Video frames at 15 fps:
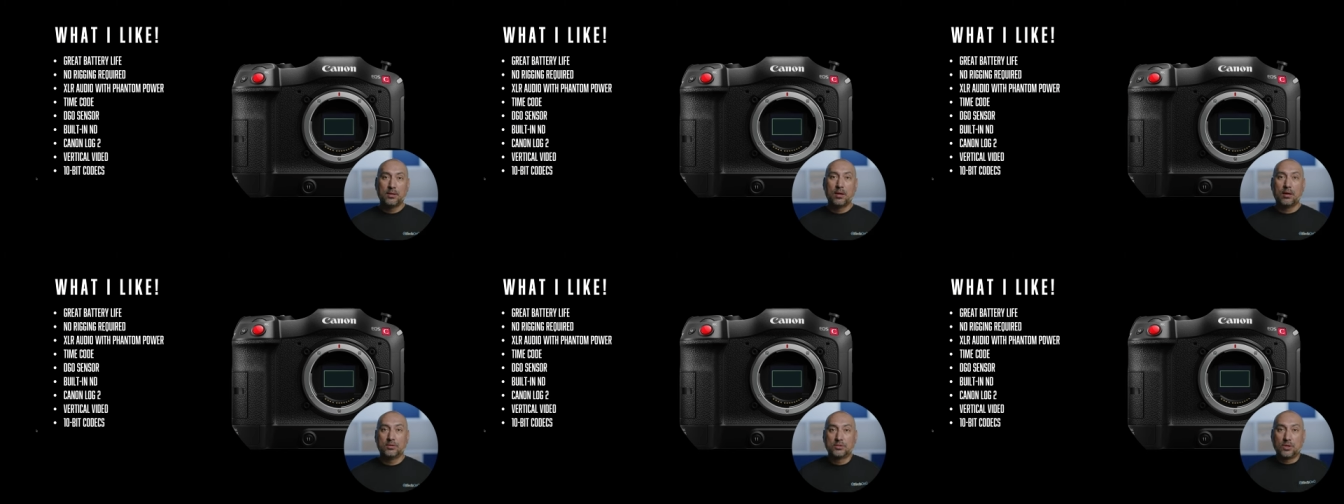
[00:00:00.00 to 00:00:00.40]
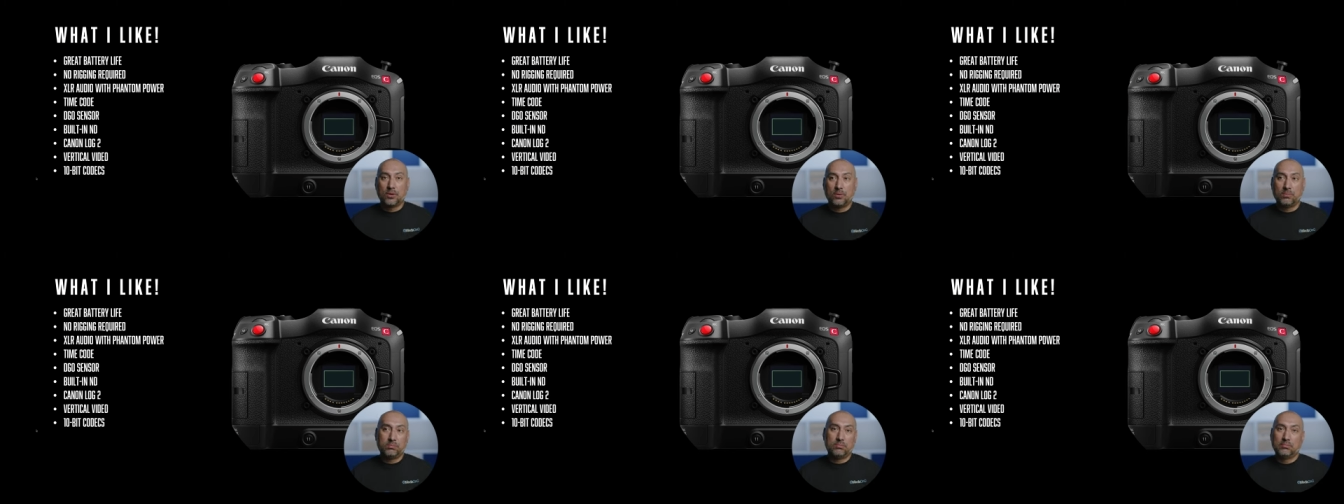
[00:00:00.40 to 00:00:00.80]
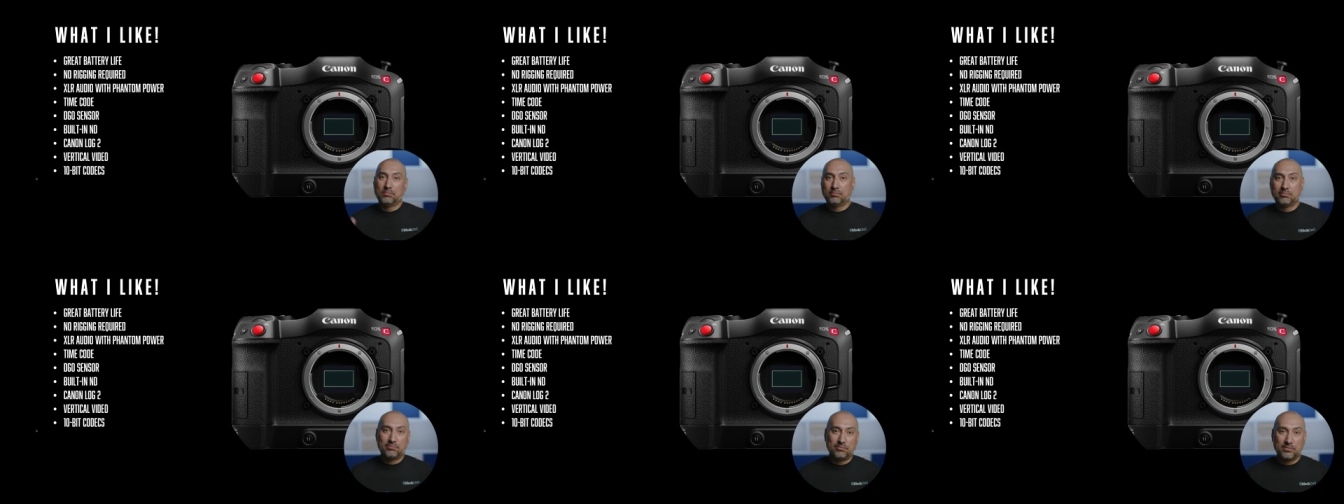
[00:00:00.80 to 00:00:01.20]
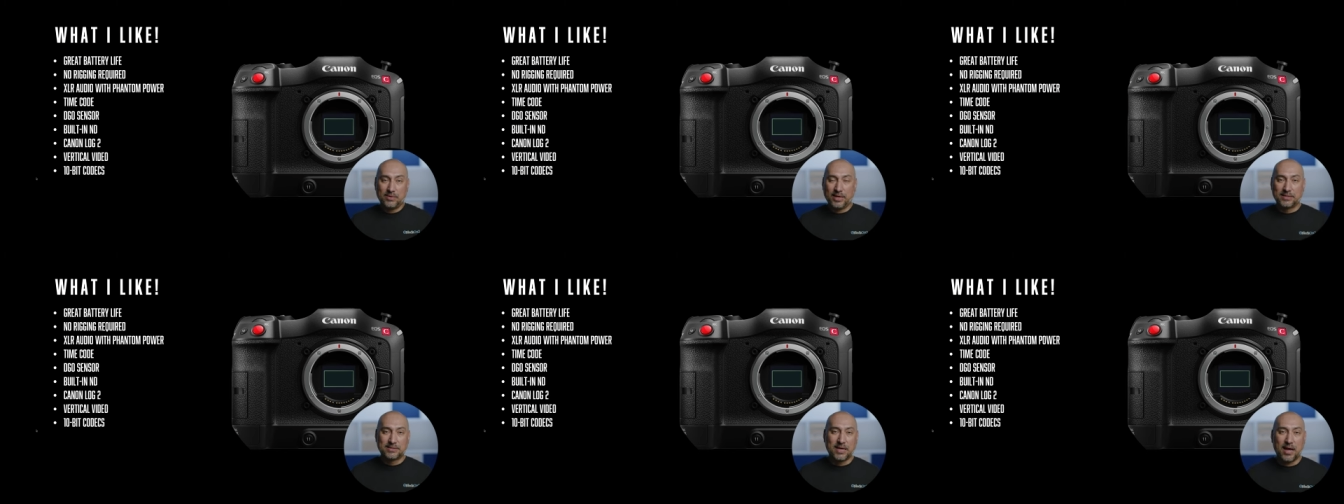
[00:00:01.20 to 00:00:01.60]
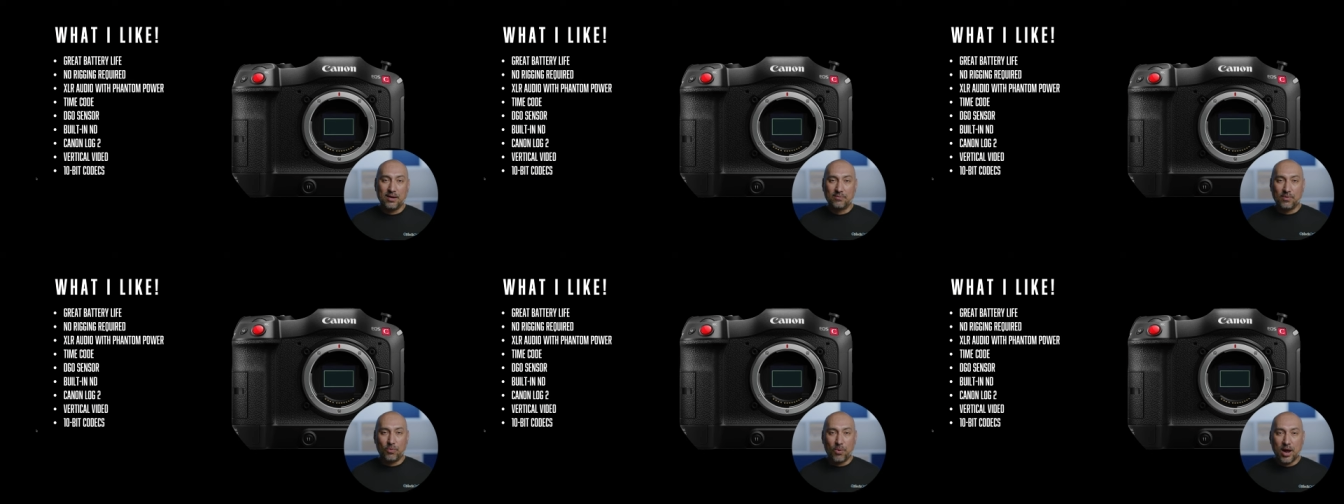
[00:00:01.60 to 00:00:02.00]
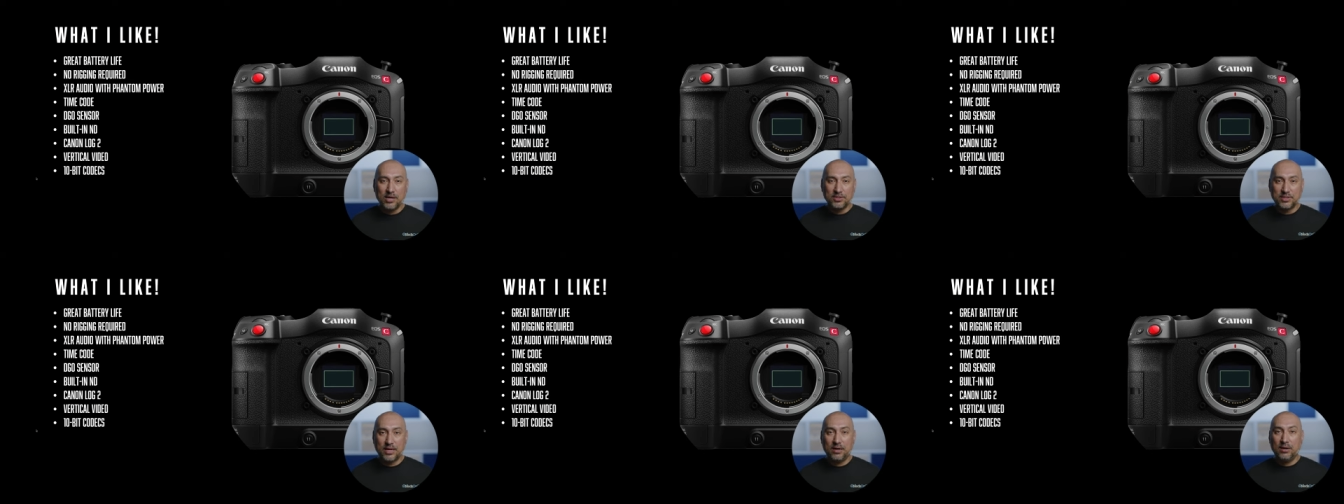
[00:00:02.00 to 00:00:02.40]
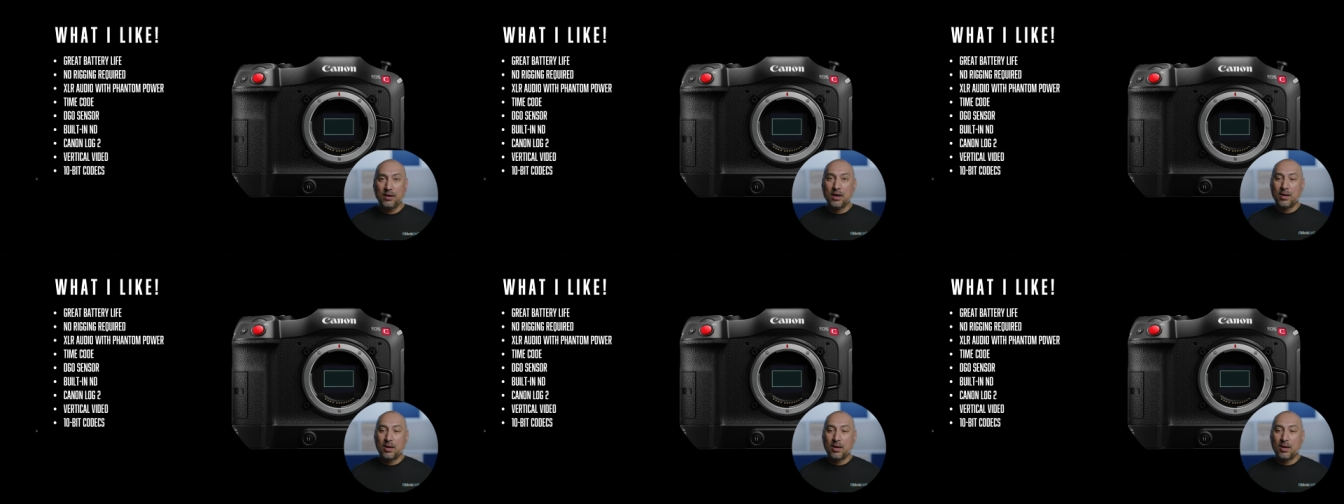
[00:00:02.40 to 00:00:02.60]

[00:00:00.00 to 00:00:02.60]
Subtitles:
So it's kind of a wash there,